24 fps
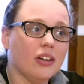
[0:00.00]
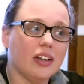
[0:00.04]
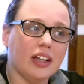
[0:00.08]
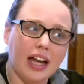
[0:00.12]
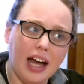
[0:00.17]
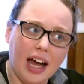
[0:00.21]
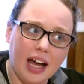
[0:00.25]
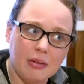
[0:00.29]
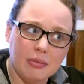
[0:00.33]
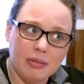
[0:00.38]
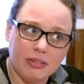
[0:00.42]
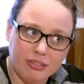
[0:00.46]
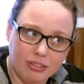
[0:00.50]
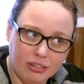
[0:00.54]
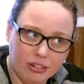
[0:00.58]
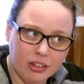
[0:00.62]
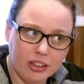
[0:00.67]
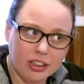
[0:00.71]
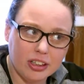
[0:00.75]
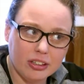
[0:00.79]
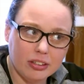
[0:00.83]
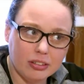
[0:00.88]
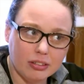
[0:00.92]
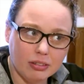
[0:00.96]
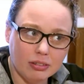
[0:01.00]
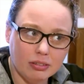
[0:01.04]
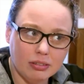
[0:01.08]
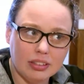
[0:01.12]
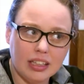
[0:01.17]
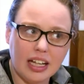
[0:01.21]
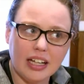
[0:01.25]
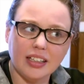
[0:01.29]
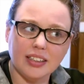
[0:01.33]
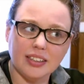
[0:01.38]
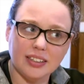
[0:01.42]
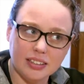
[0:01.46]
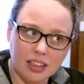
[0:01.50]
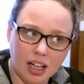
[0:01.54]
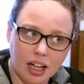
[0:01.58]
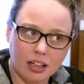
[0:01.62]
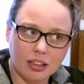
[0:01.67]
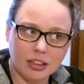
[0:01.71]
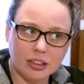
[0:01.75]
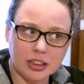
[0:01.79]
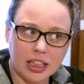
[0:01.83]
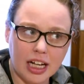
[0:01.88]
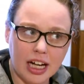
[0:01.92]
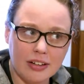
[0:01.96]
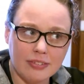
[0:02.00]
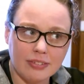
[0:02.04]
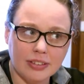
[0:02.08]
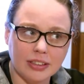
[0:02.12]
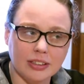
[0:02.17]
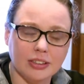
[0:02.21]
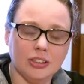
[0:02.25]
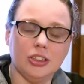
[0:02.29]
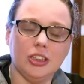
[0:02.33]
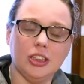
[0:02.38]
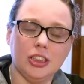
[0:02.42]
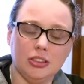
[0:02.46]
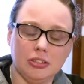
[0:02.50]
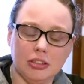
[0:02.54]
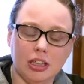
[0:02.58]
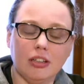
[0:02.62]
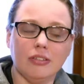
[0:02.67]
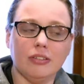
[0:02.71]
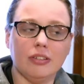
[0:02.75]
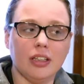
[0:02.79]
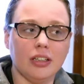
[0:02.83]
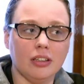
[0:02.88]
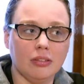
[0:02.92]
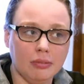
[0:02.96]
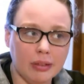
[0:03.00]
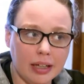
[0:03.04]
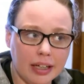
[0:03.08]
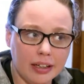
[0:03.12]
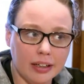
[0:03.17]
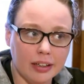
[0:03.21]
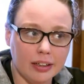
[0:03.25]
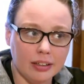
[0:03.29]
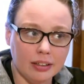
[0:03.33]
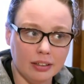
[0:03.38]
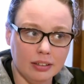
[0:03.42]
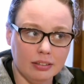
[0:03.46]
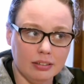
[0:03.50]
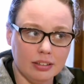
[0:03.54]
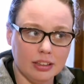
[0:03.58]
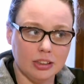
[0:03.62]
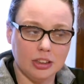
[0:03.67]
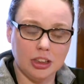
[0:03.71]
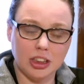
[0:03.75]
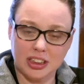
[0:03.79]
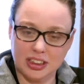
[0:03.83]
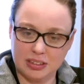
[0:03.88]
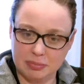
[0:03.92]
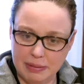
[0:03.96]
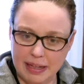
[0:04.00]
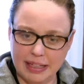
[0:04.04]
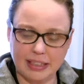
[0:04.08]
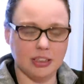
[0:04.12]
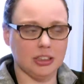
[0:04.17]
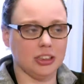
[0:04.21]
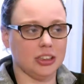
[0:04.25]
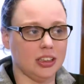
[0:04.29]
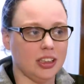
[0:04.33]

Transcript: even if she could find that old car, buying it would be out of the